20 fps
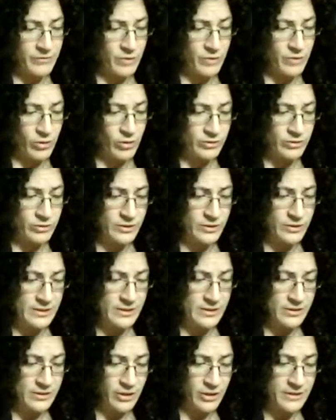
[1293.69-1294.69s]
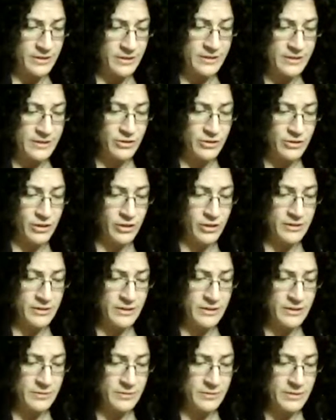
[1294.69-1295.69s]
costs in jaundice and
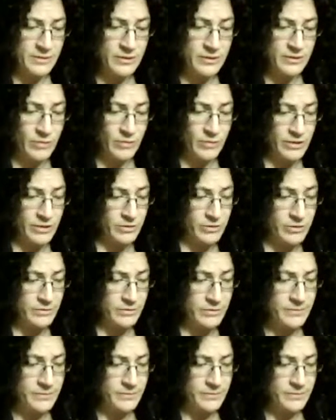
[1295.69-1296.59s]
jaundice, Mrs. Rachel.